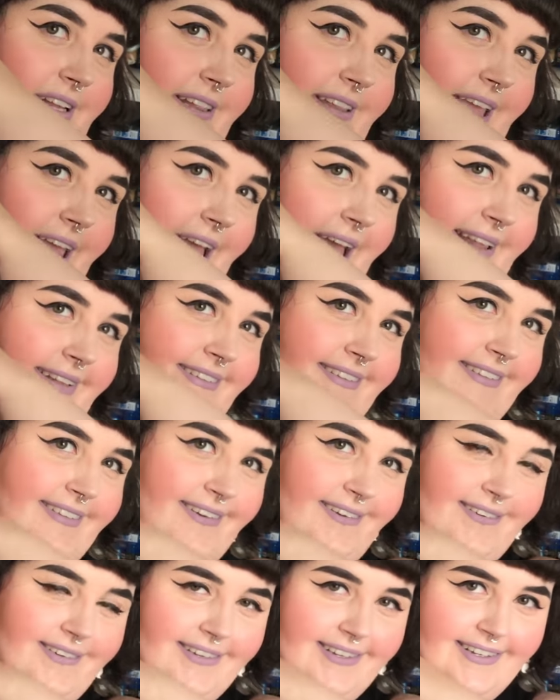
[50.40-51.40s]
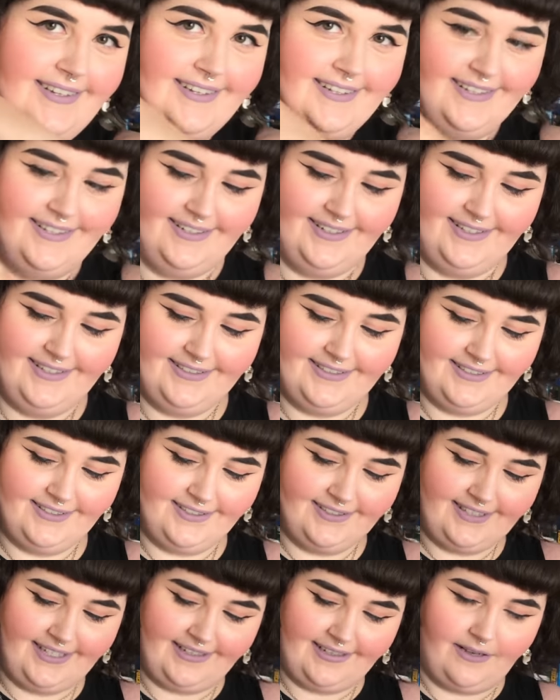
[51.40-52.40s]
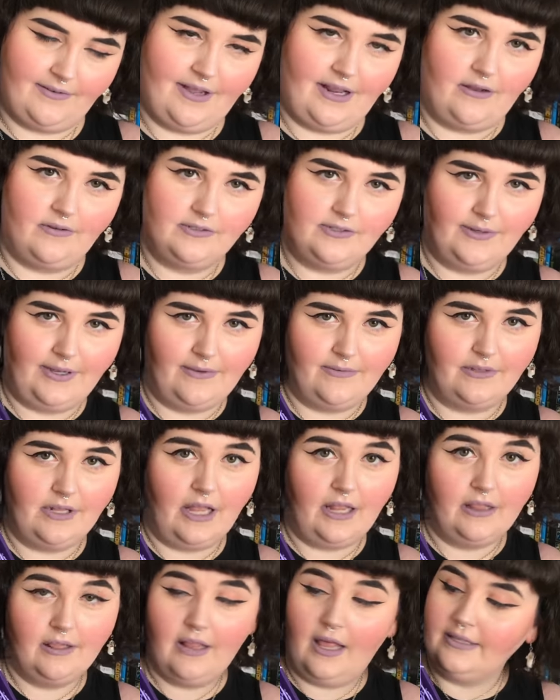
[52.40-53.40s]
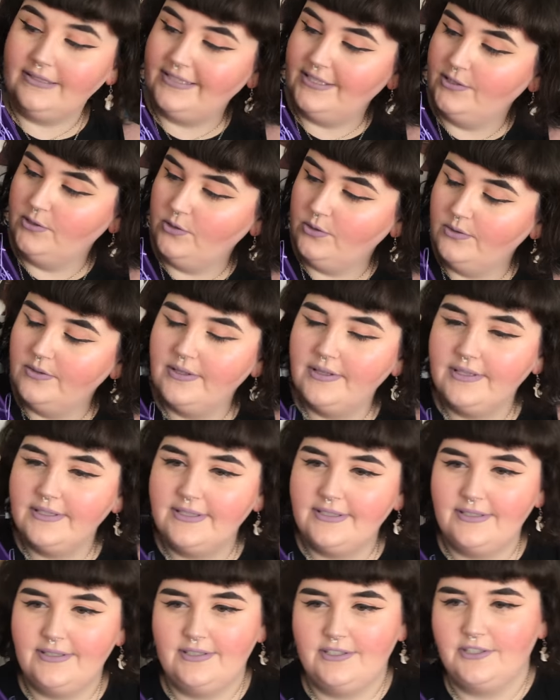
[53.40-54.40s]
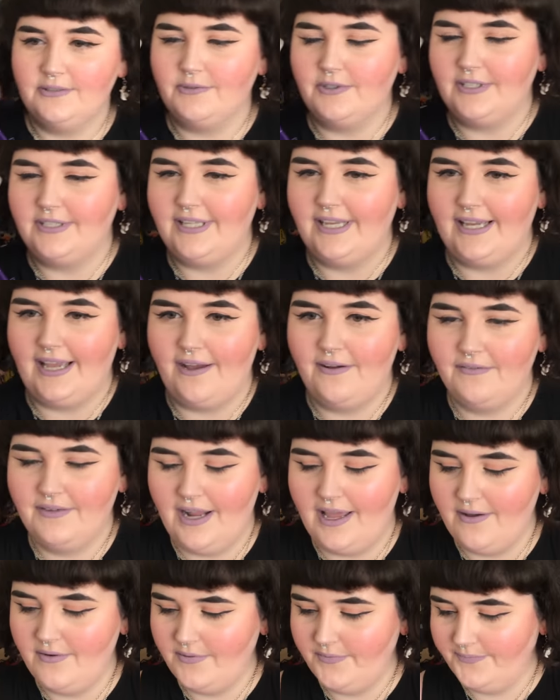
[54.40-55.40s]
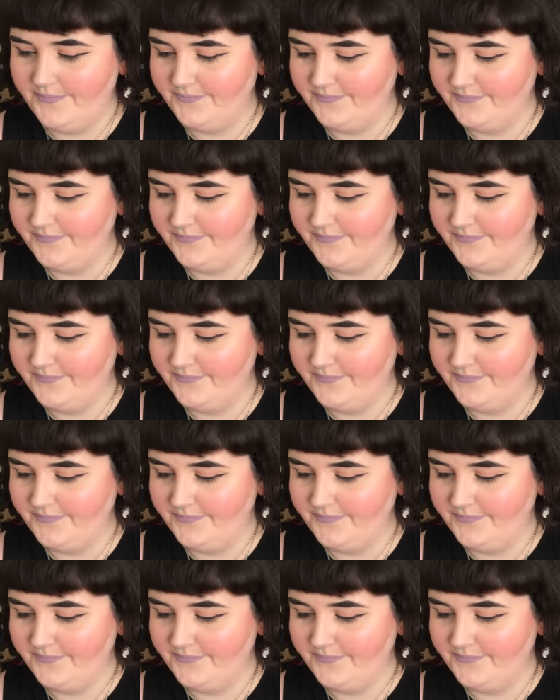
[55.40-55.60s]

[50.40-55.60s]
till the end, so it's a good thing that we know. So okay, we got lots of noodles, which I'm going to take out now.